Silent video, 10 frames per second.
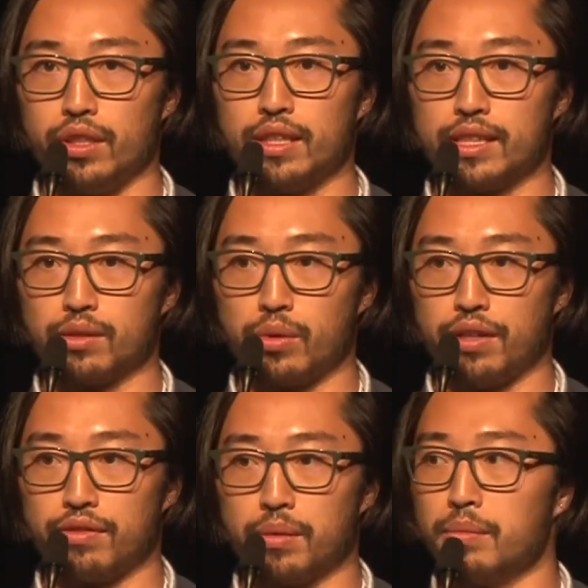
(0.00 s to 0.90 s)
that's away
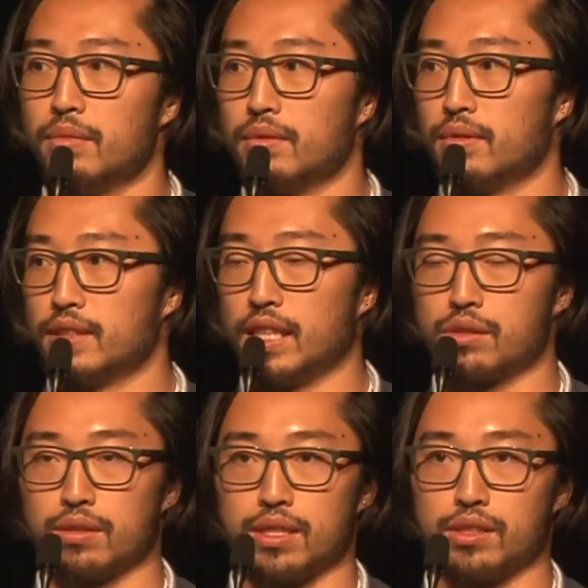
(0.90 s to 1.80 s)
from the
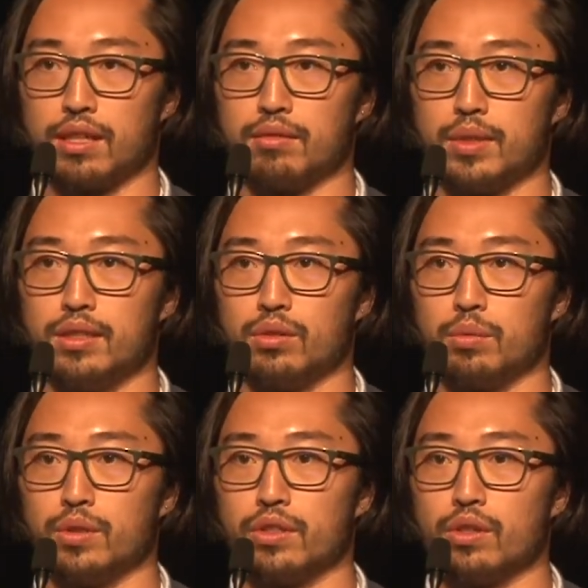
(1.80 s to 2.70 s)
centralized government or
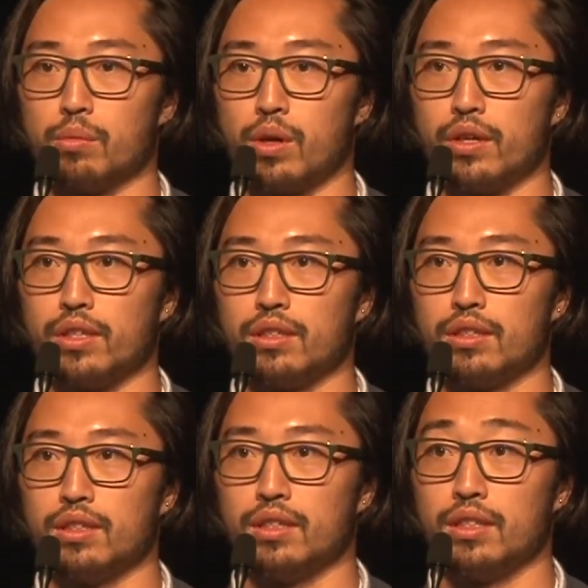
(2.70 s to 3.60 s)
political party.
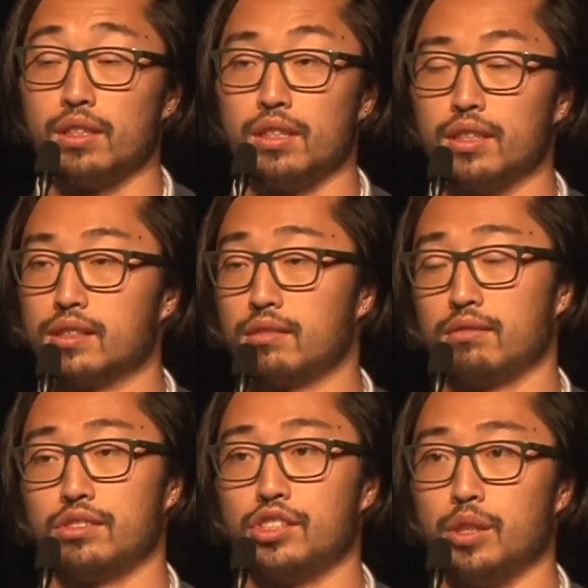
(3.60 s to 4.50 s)
It's
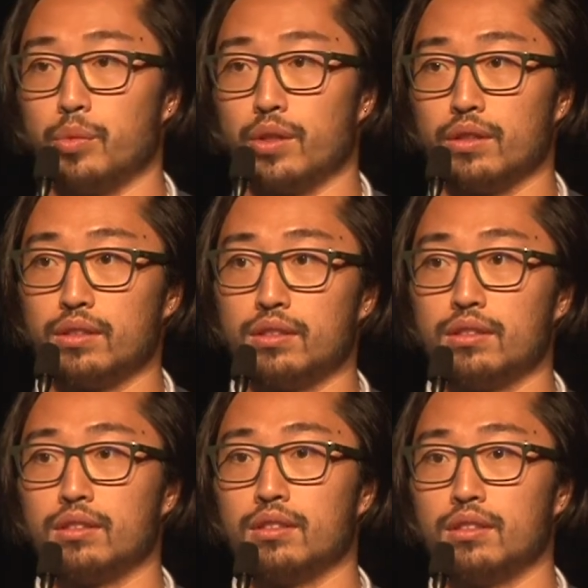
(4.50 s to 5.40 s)
cheaper,
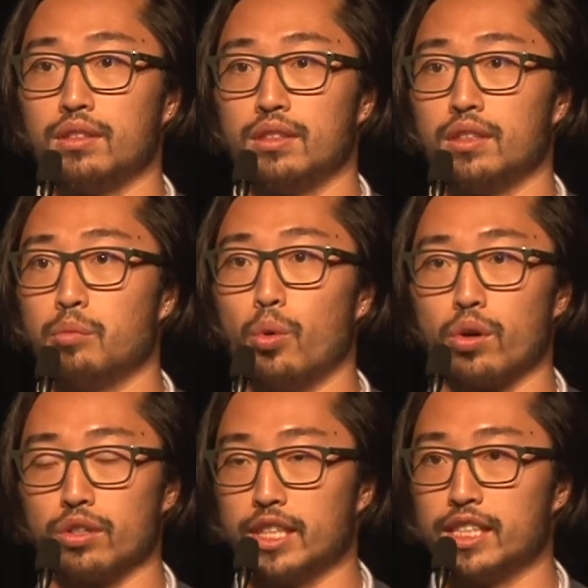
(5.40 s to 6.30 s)

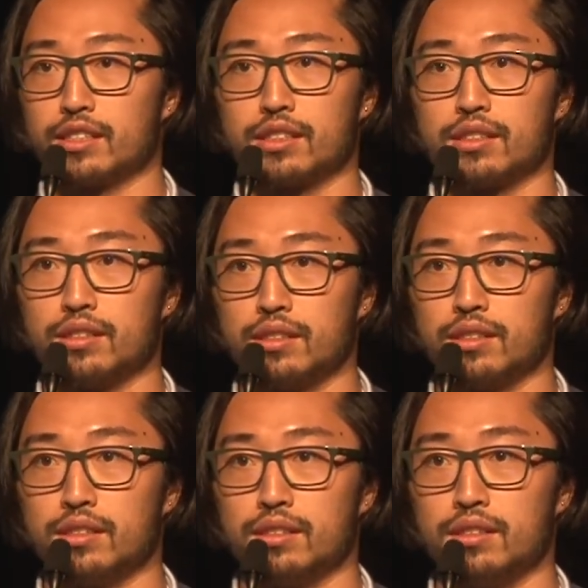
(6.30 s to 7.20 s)
borderless,
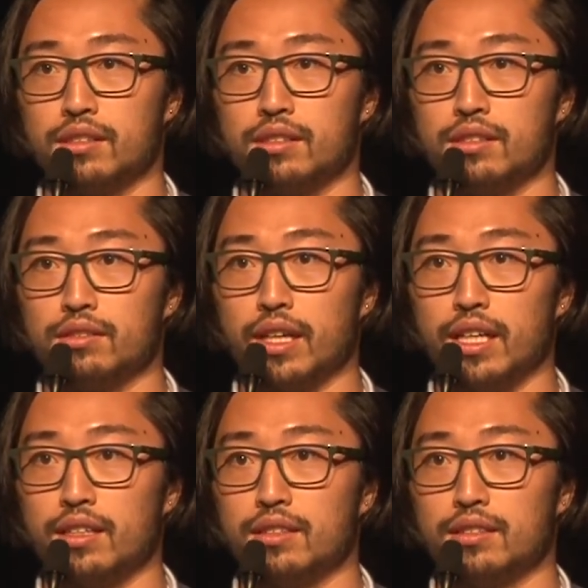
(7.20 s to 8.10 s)
right?
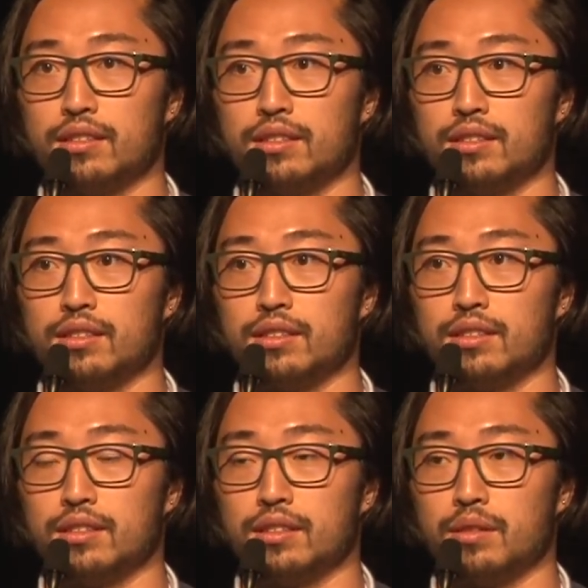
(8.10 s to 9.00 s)

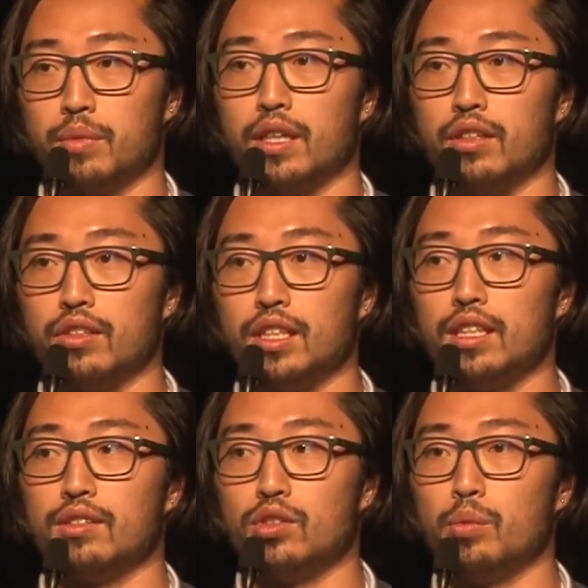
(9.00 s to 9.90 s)
But you
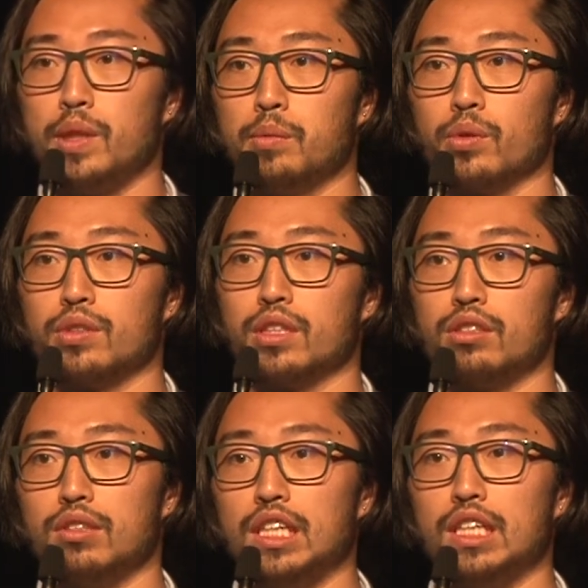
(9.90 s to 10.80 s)
need two people to
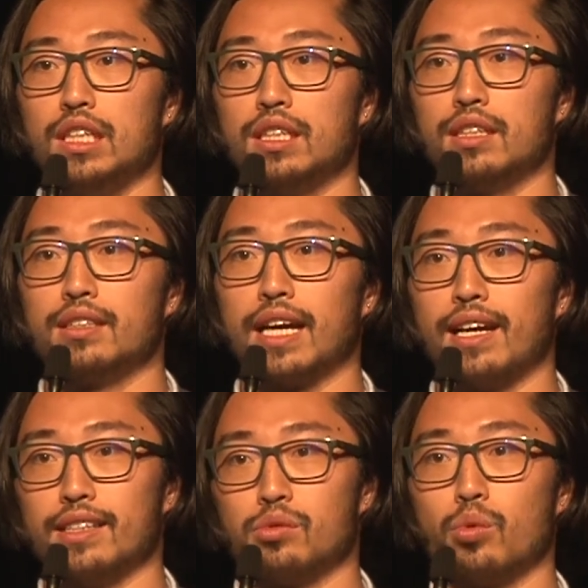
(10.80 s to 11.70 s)
agree that
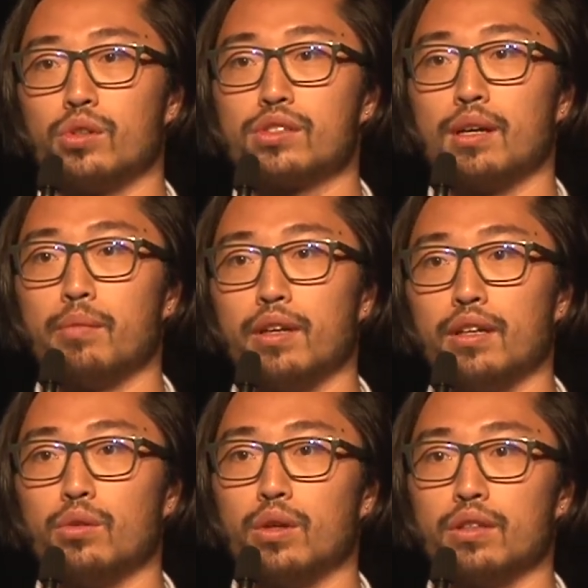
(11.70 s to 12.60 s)
it's worth something
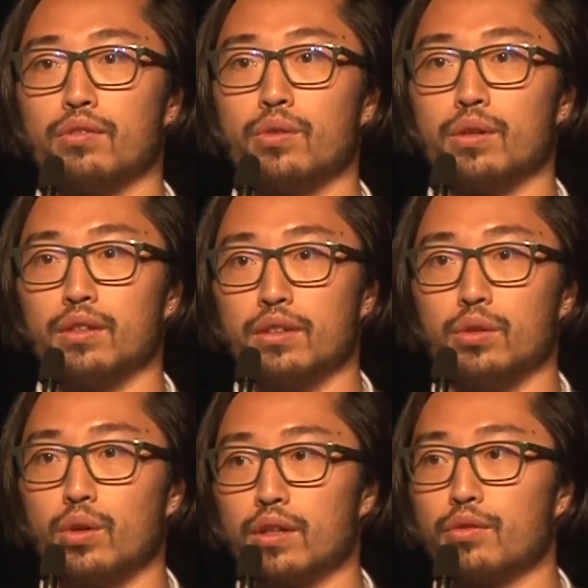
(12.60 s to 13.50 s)
in
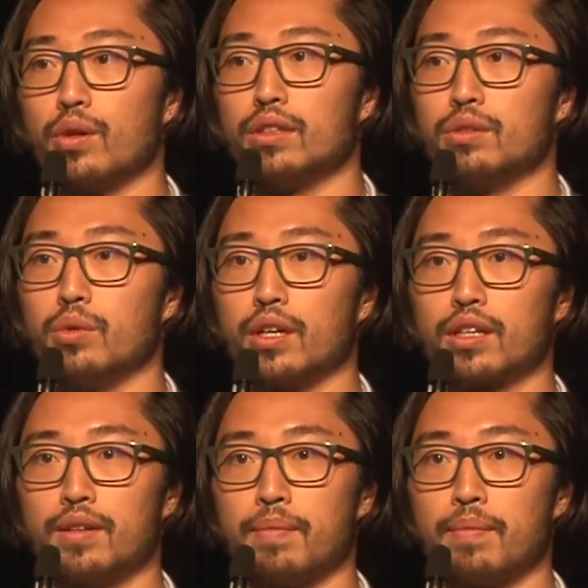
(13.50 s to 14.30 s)
order for it to work.